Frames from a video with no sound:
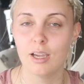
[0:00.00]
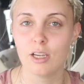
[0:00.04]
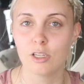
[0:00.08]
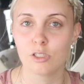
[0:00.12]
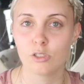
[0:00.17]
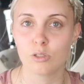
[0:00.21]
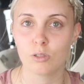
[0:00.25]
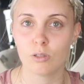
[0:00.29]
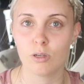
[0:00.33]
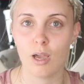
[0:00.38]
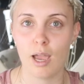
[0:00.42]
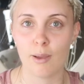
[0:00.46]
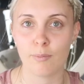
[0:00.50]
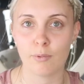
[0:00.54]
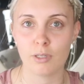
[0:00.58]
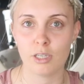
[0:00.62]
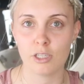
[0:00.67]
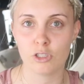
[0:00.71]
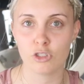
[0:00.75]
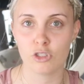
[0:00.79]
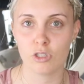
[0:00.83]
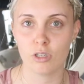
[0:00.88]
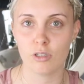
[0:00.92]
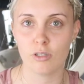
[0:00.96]
So I'm going
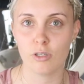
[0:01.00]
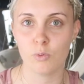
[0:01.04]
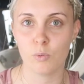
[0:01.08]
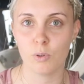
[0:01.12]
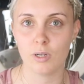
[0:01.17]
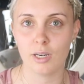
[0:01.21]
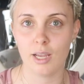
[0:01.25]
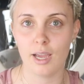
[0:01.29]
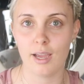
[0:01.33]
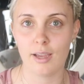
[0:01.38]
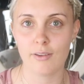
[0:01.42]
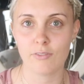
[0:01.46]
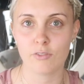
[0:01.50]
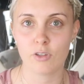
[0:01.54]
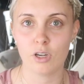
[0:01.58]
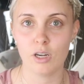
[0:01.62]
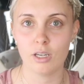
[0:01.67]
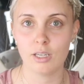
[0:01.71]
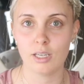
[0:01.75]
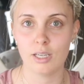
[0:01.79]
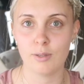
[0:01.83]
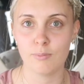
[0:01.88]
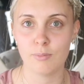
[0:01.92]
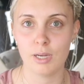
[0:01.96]
to show you what I've
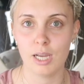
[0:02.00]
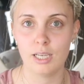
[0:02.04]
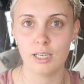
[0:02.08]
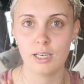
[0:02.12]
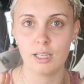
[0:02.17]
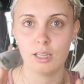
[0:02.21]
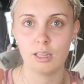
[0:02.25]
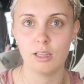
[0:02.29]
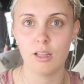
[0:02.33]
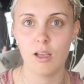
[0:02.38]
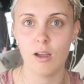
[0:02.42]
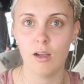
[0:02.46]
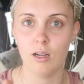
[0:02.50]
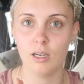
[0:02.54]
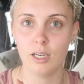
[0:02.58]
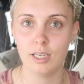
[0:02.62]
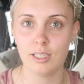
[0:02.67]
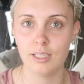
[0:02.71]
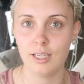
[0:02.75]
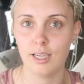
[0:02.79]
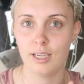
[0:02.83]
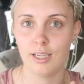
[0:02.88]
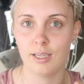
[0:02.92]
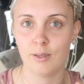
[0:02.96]
got in my little
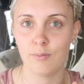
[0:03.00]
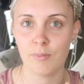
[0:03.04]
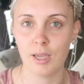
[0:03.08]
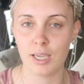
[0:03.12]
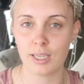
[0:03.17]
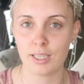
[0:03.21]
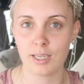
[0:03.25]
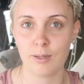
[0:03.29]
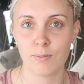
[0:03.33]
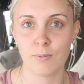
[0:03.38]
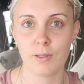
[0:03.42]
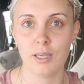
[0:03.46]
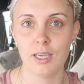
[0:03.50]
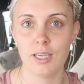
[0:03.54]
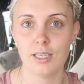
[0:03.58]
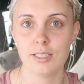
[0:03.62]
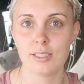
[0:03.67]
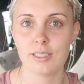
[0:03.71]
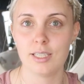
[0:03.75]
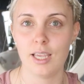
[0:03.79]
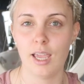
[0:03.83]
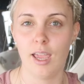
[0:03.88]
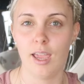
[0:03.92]
holiday makeup kit,